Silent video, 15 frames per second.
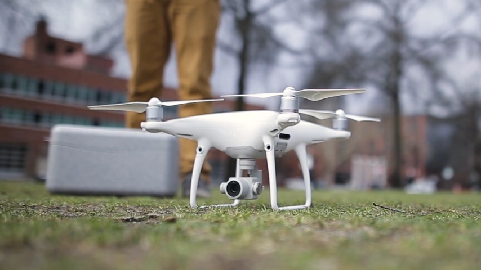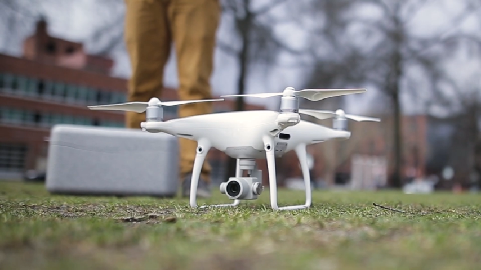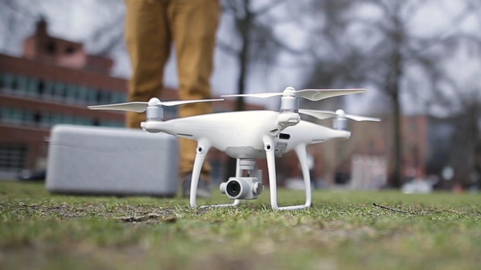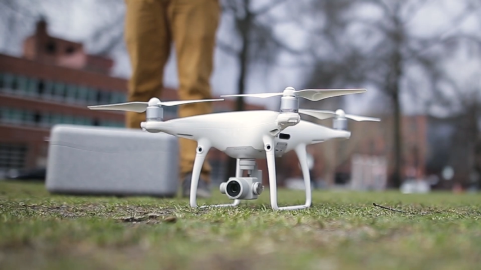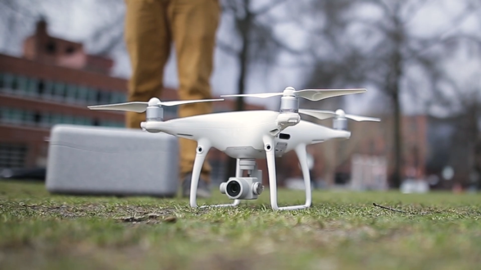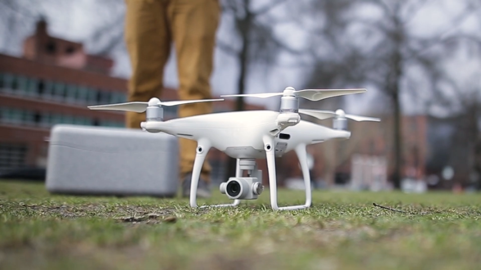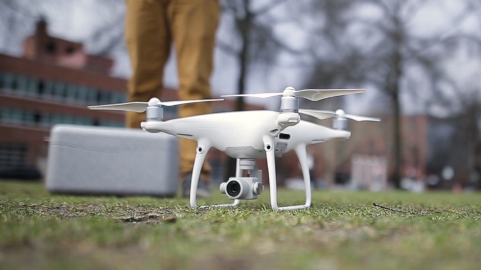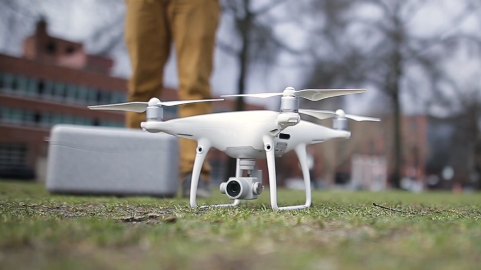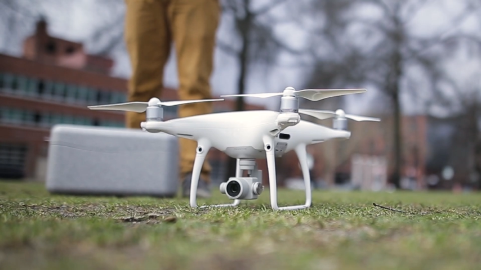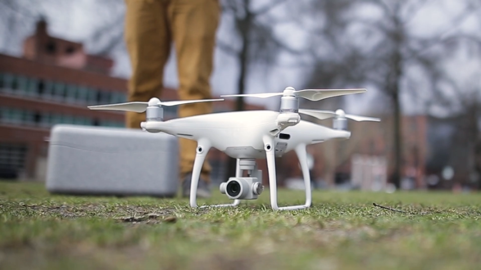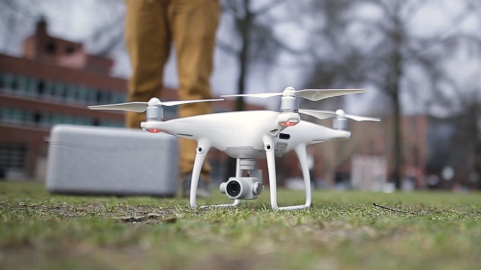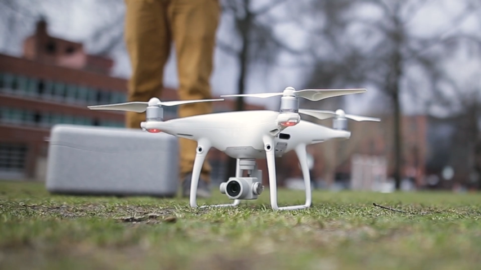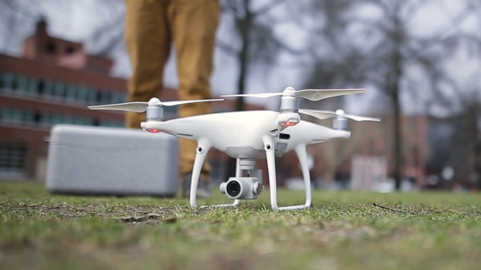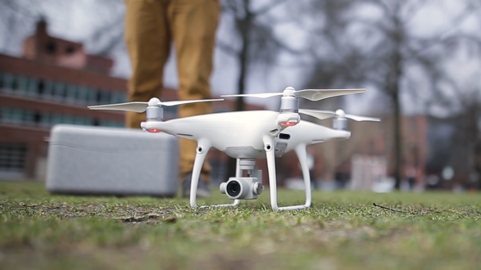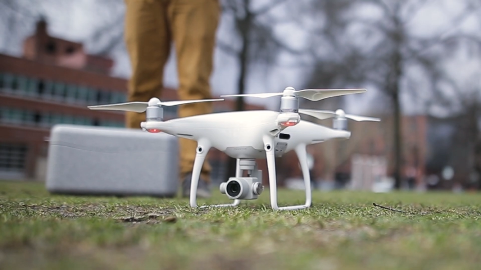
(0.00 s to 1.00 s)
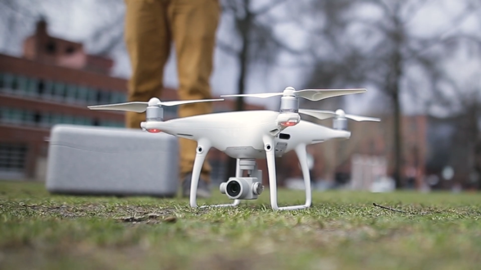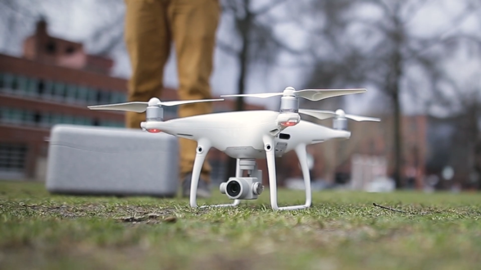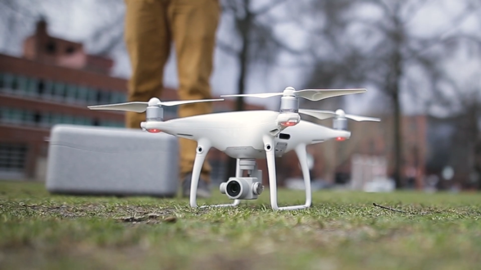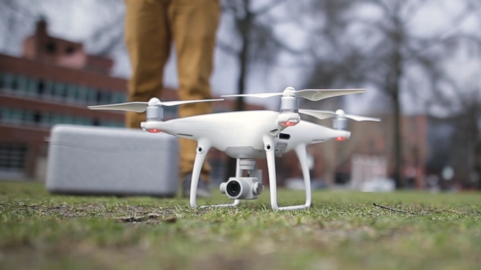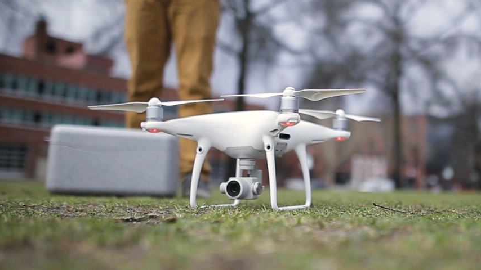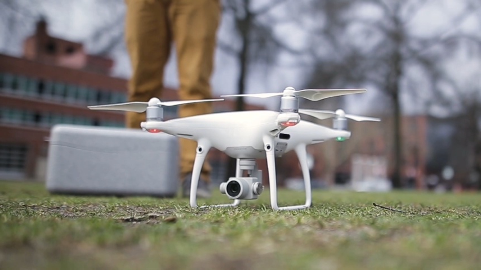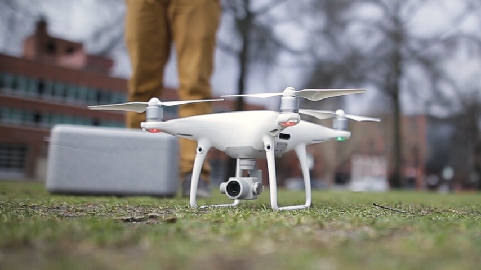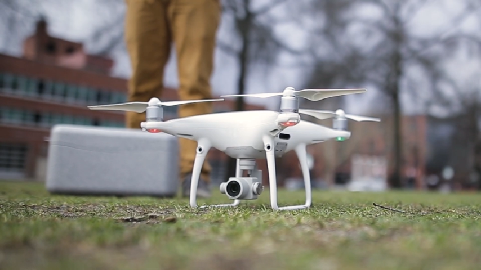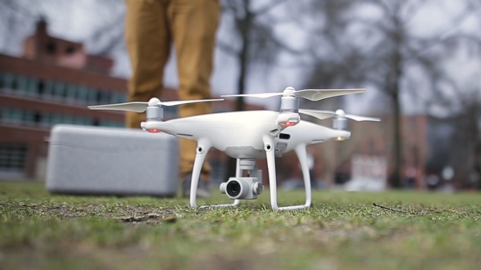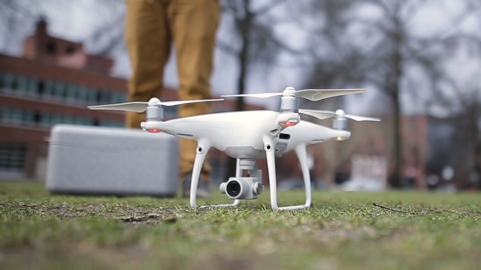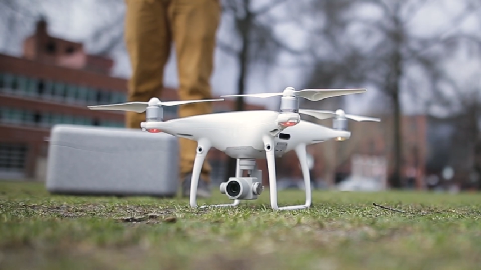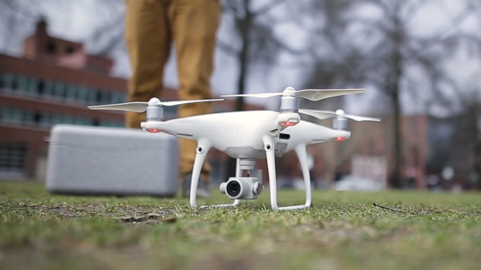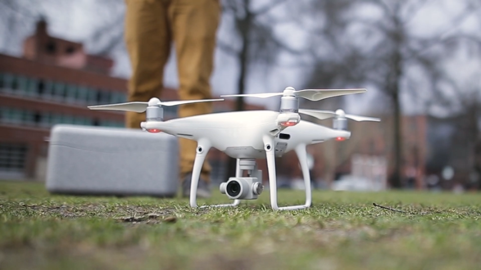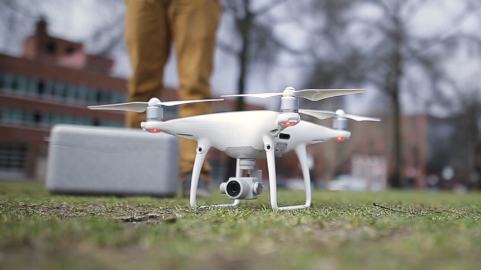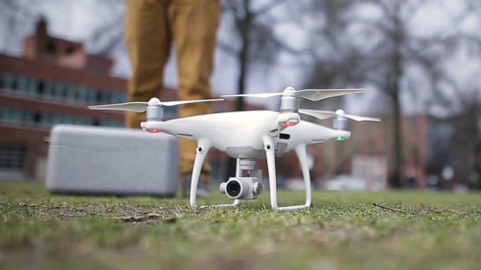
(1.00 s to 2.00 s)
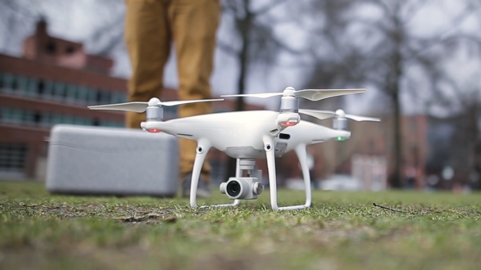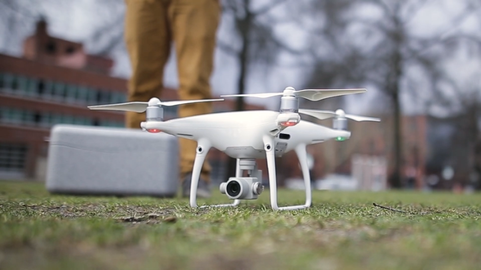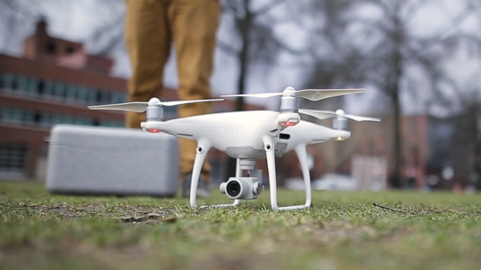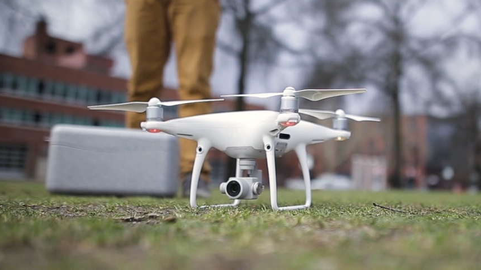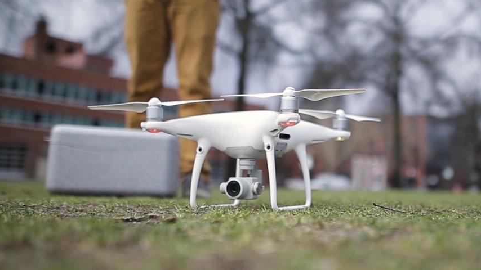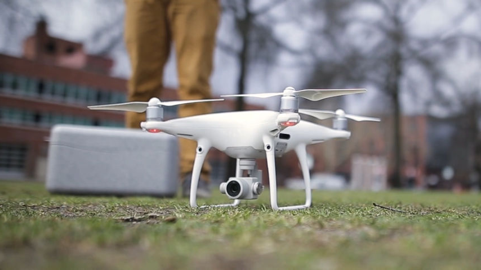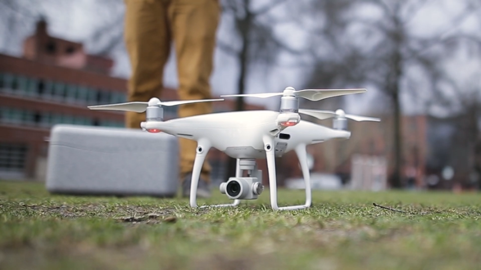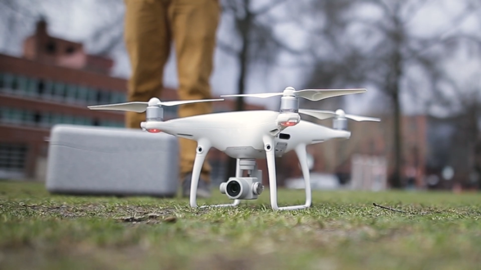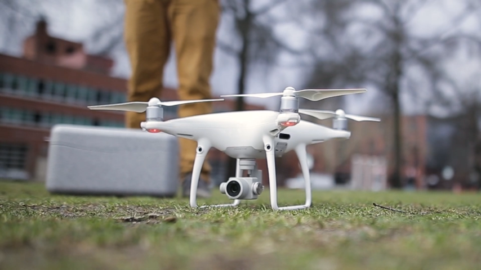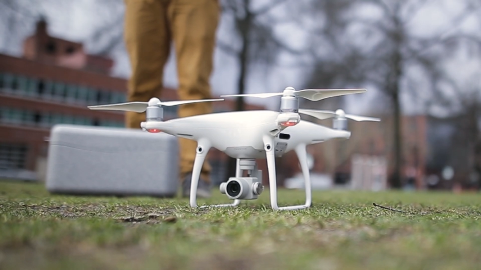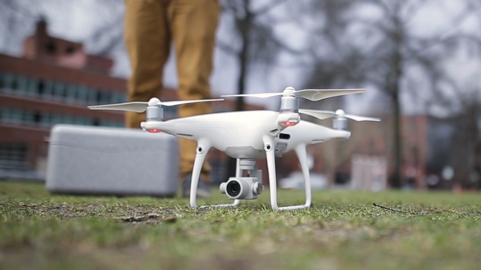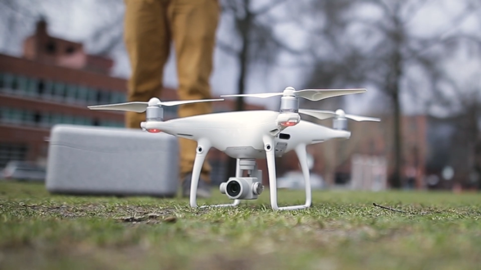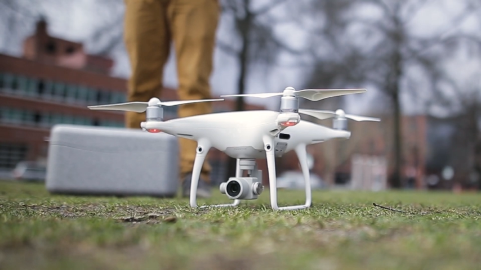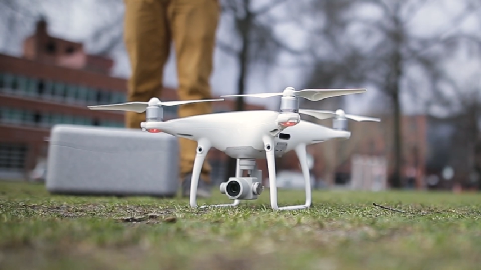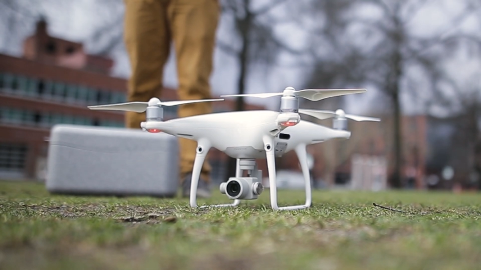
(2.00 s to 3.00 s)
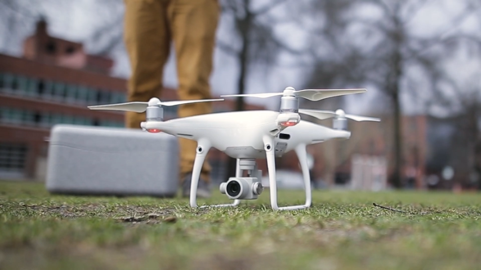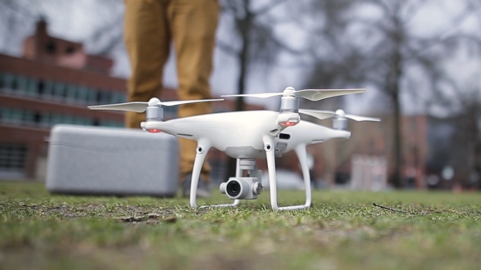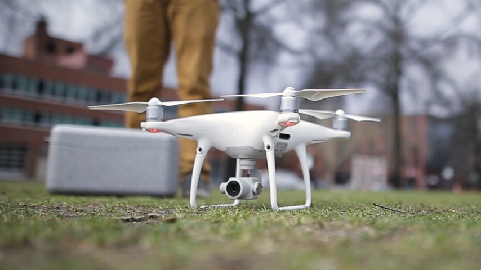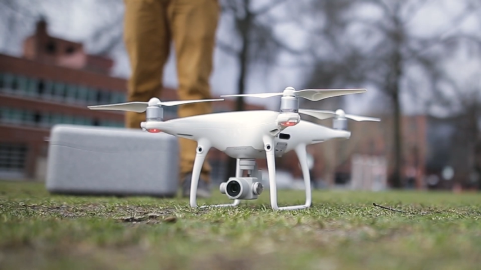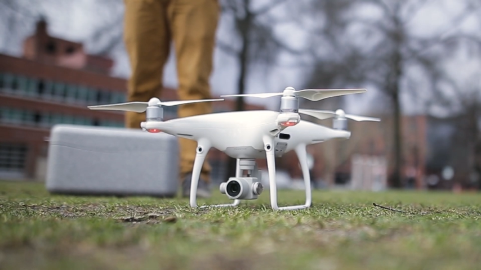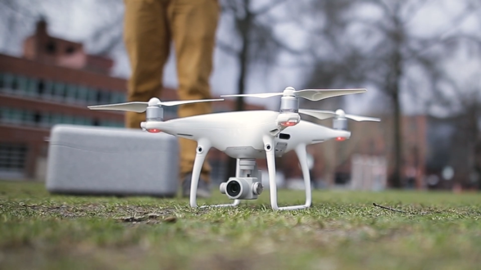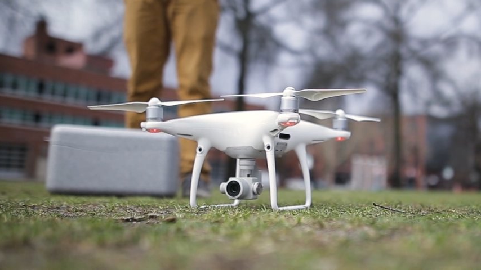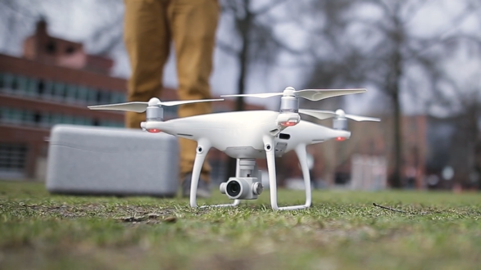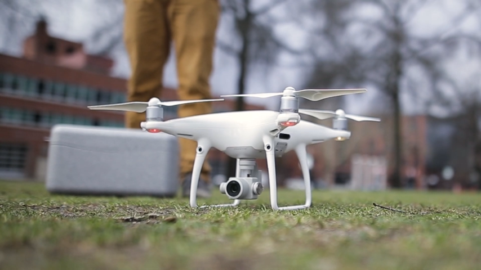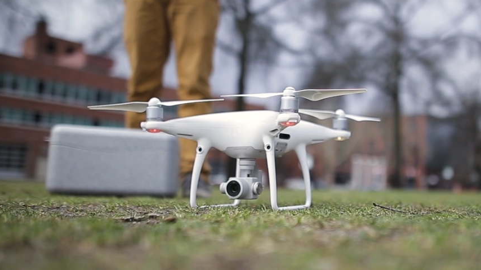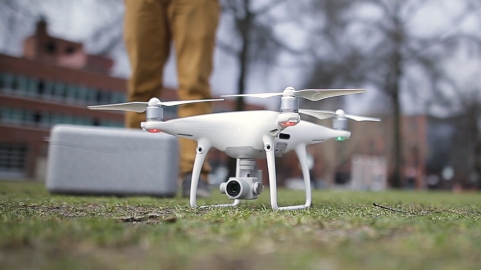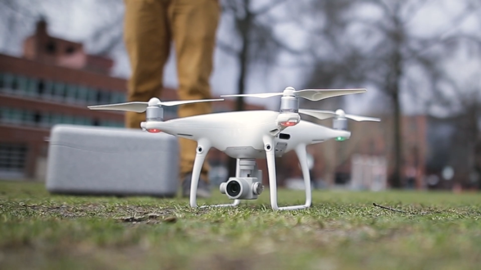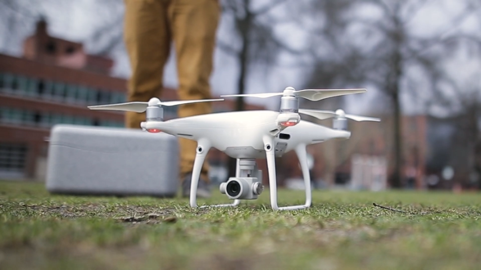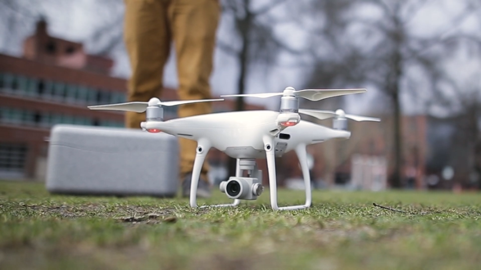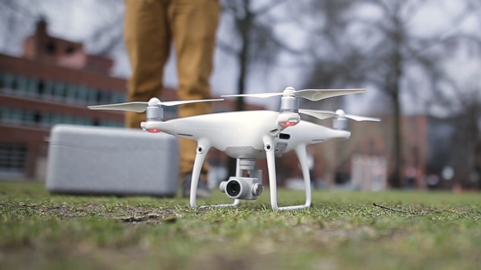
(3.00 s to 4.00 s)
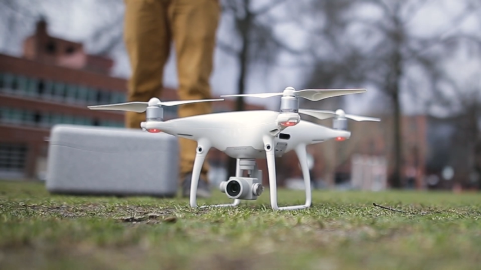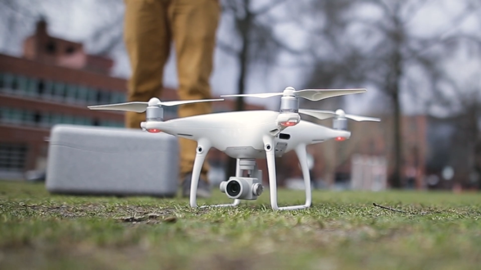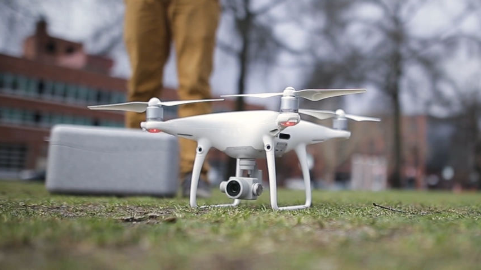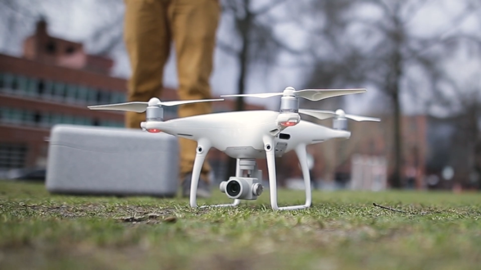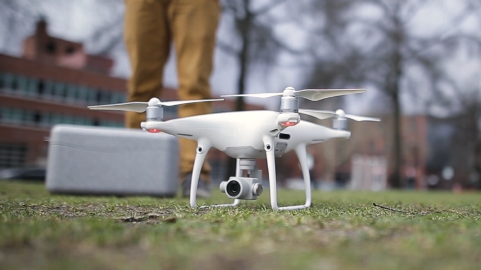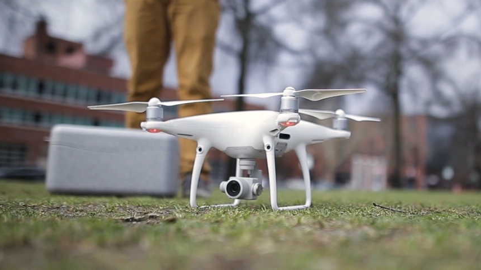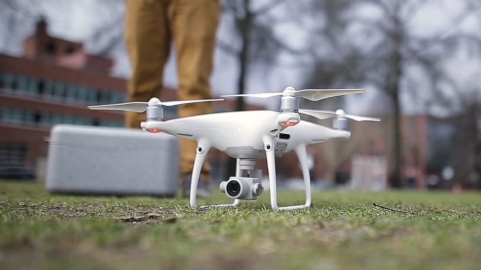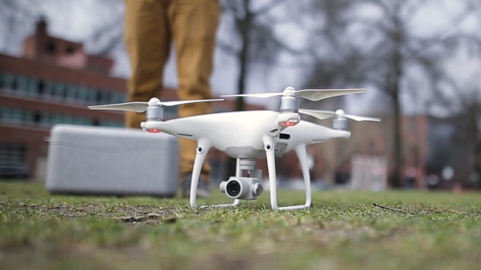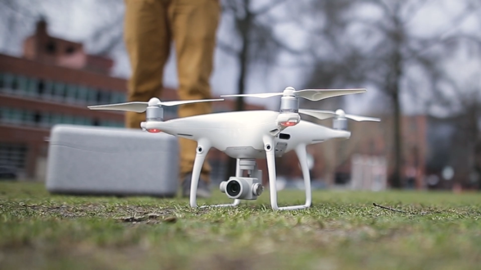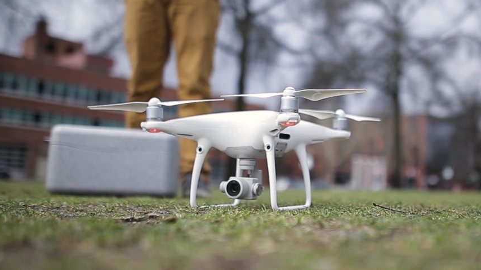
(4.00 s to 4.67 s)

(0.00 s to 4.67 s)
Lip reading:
Nobody's mouth can be seen.